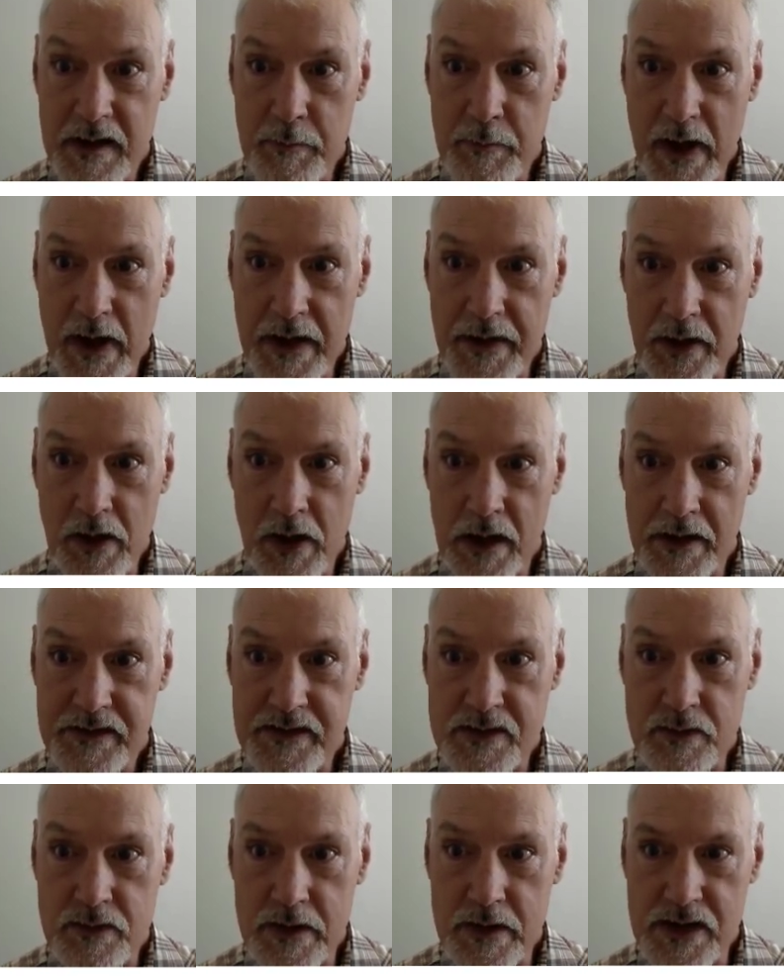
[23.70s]
divided by
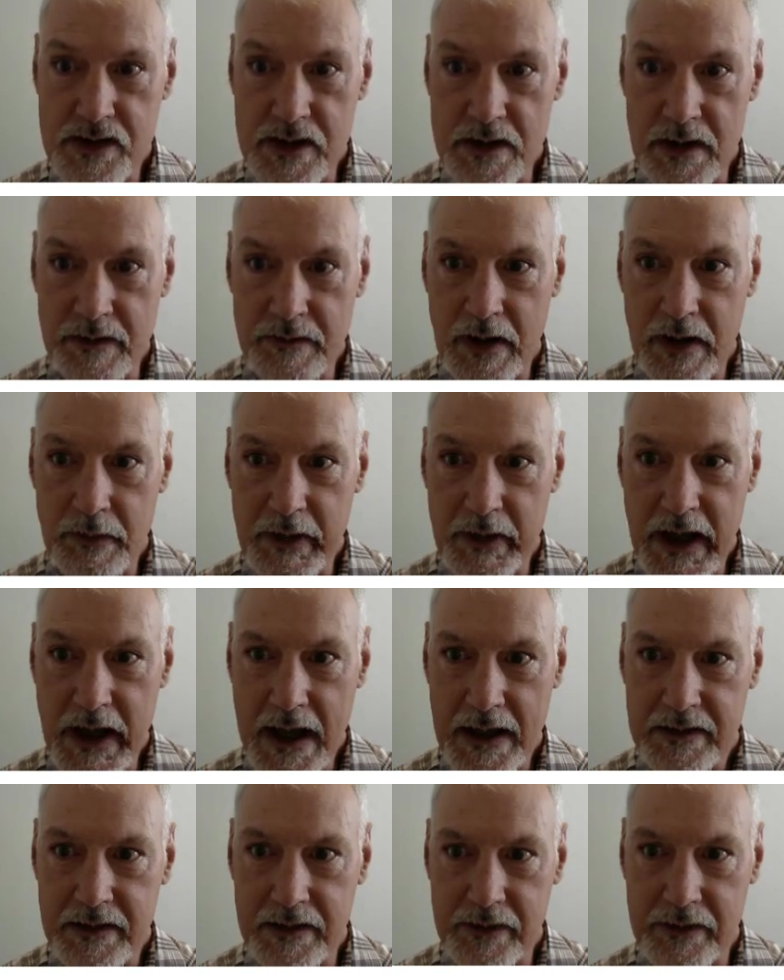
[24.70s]
the concentration of
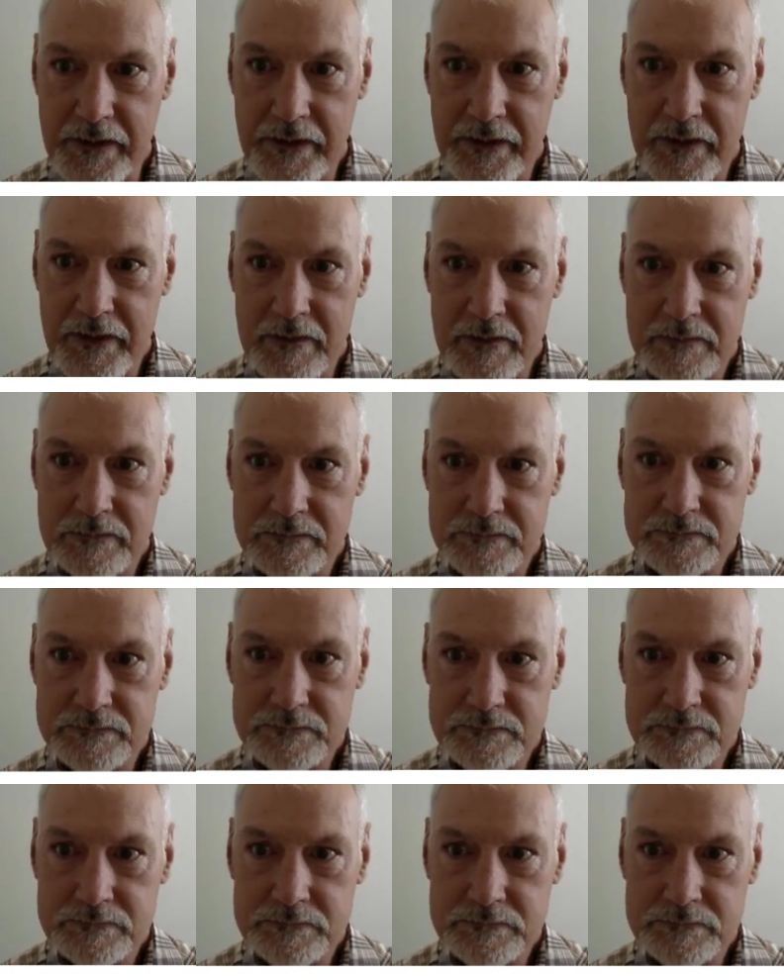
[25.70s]
our reactants.